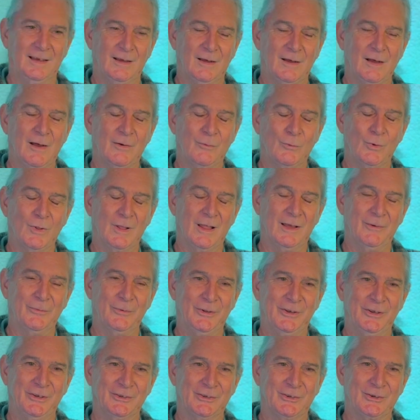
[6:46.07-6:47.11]
Uh, well, I
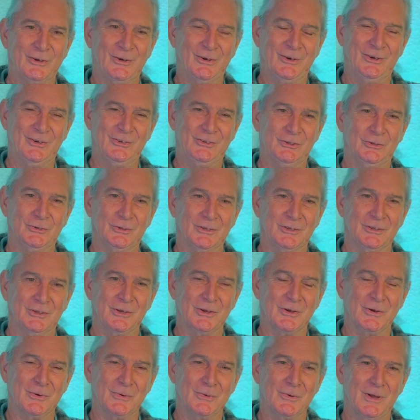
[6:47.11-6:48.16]
would encourage you to
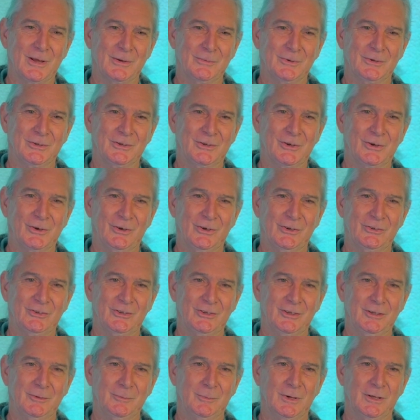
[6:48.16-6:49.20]
go. I would
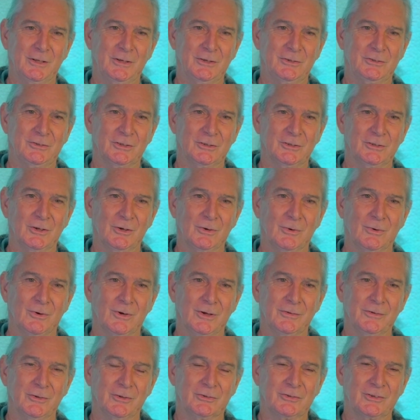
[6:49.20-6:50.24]
encourage anybody to go
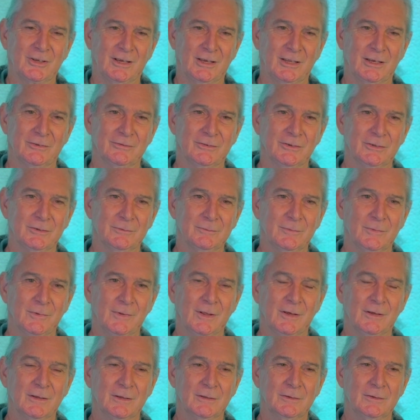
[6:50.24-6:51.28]
on this kind of a
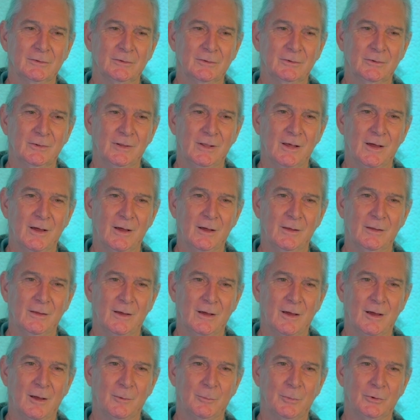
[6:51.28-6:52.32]

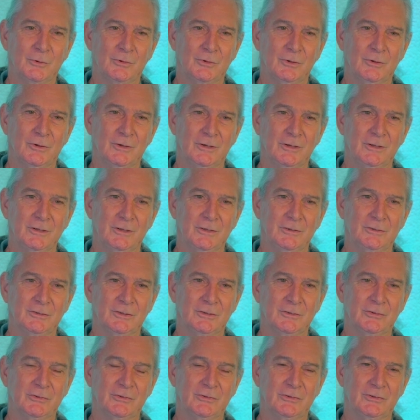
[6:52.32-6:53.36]
opportunity
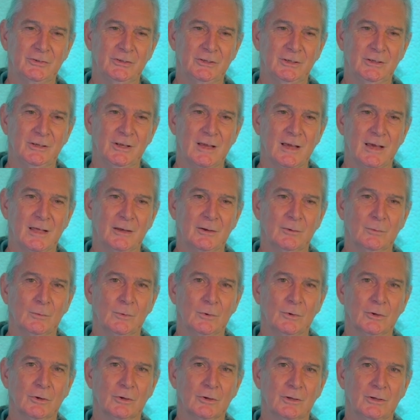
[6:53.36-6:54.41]
to see God at
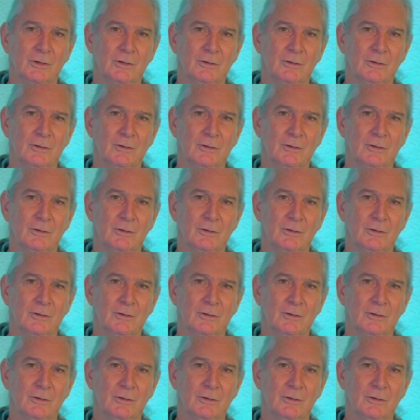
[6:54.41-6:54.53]
work.